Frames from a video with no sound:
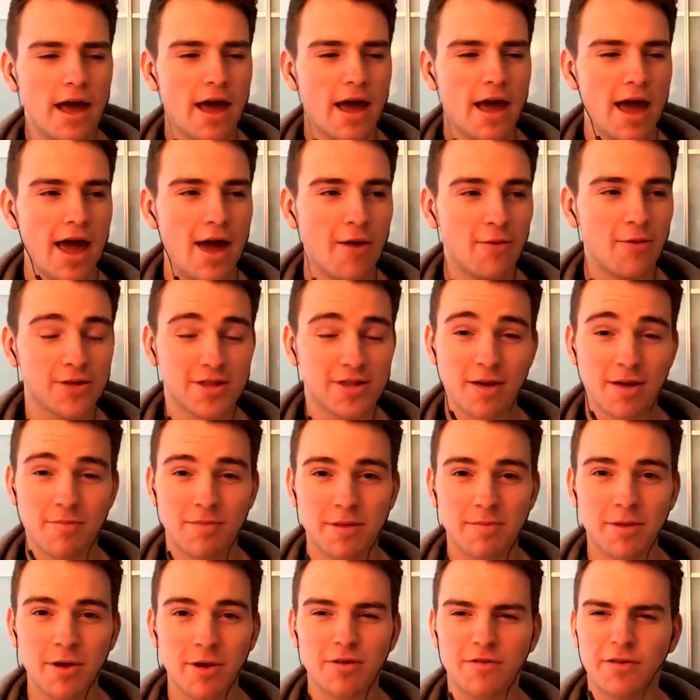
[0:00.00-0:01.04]
Mad. It was
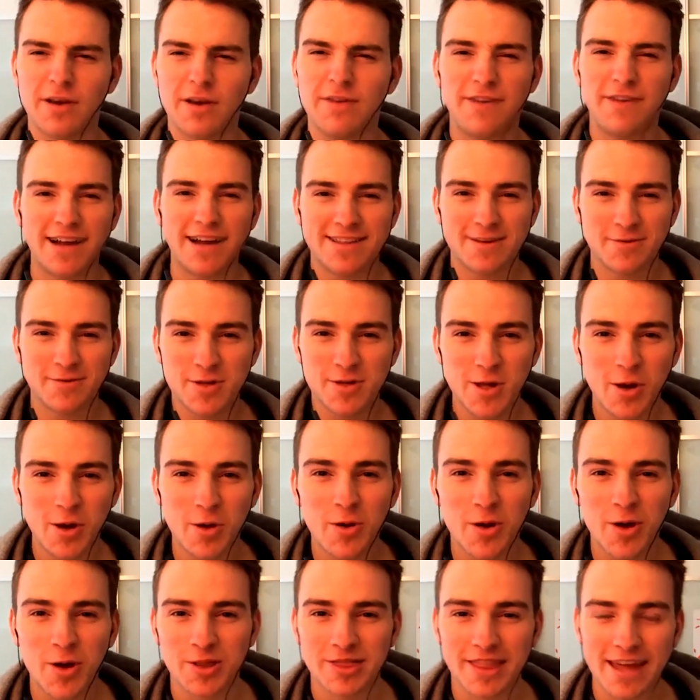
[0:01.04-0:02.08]
something beautiful. In fact, it was
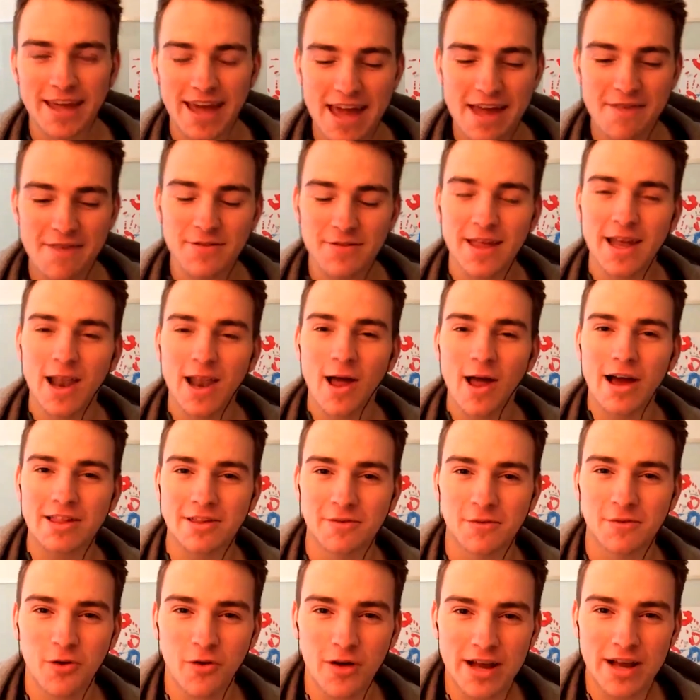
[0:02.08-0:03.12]
so good that even the likes
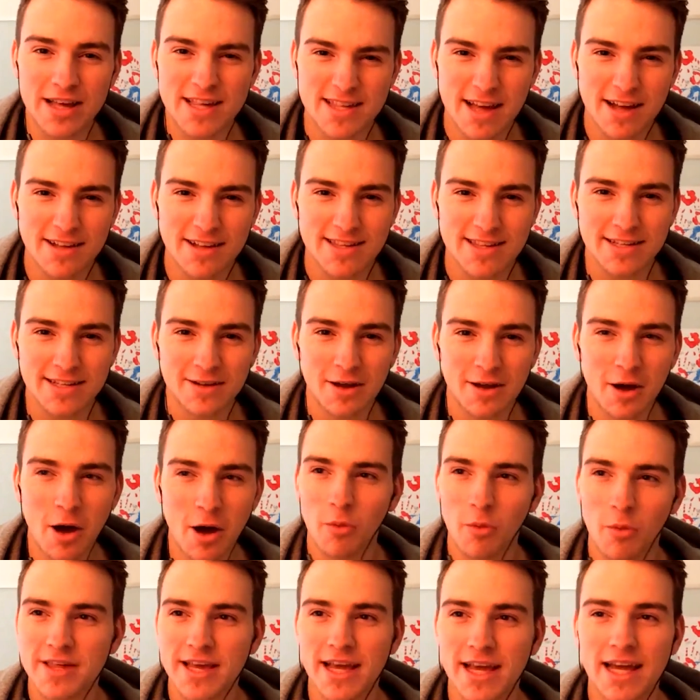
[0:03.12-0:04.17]
of Chris Sutton
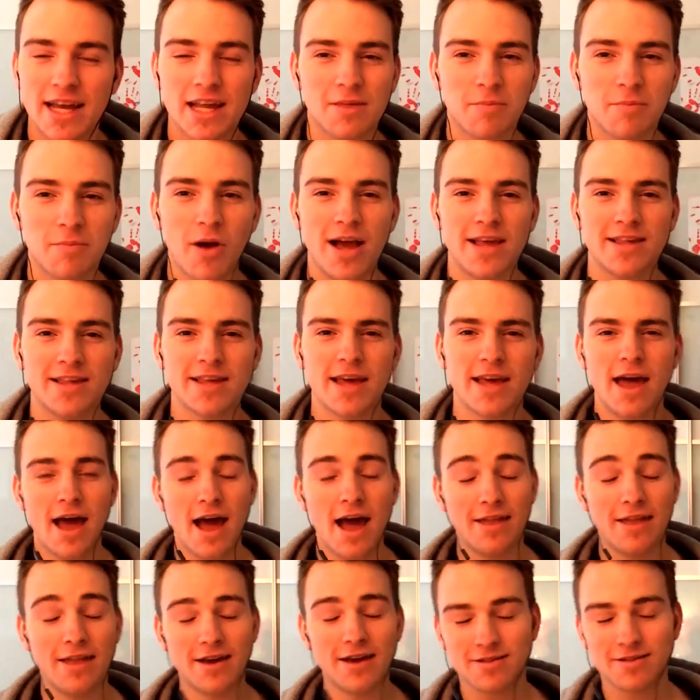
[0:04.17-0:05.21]
were singing his praise.
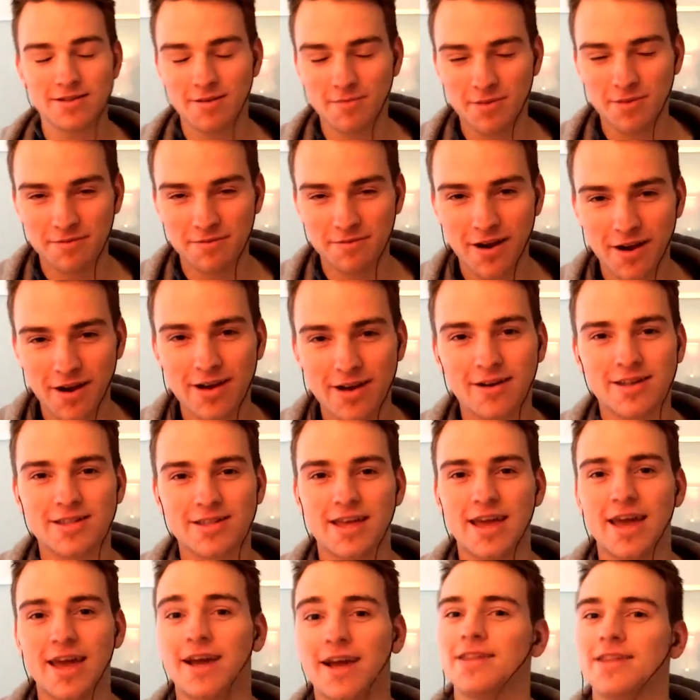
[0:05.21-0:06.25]
And that was something very nice
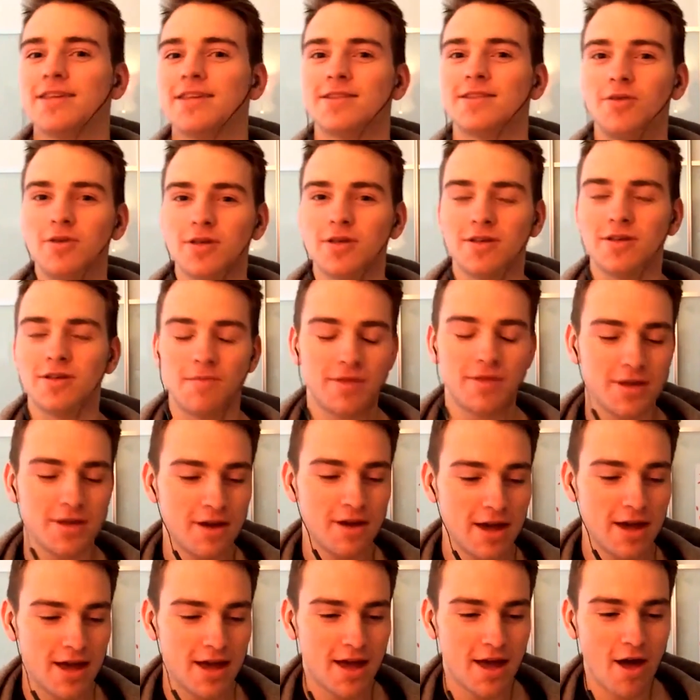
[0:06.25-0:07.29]
to hear, because it's not something you
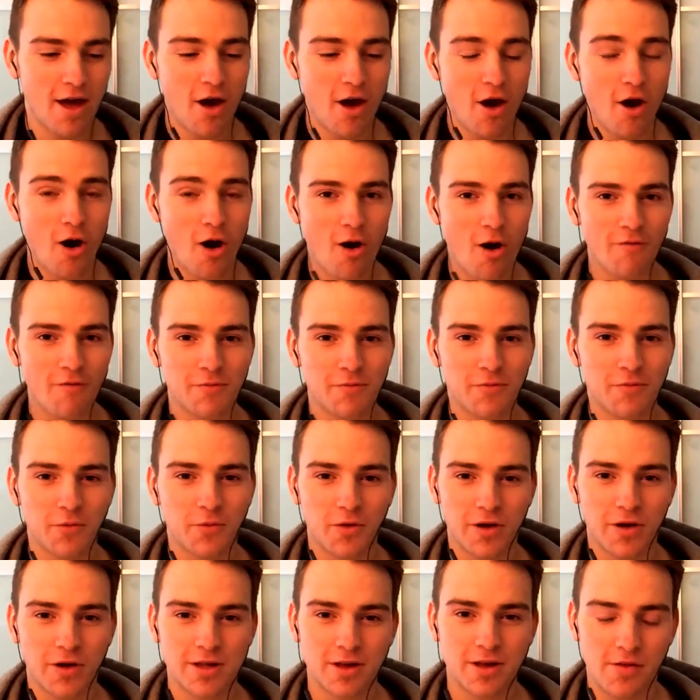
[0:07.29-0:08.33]
hear often
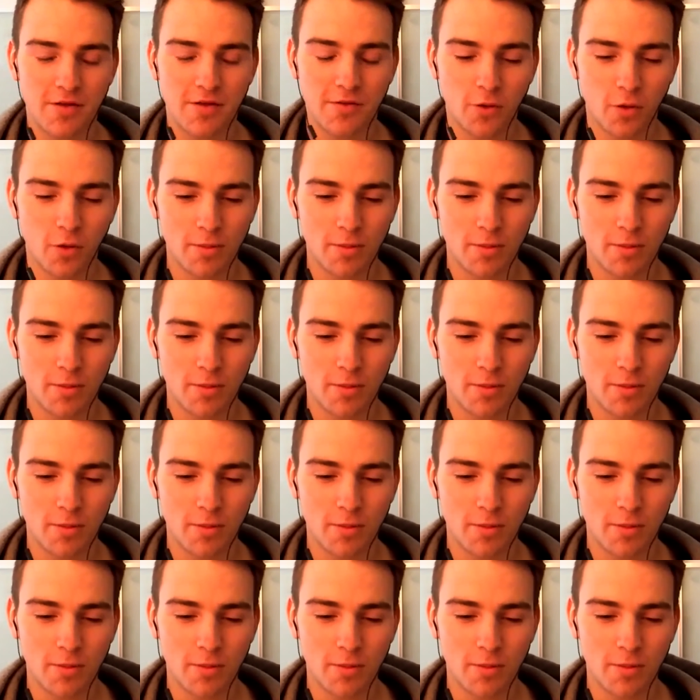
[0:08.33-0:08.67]
from Chris Sutton.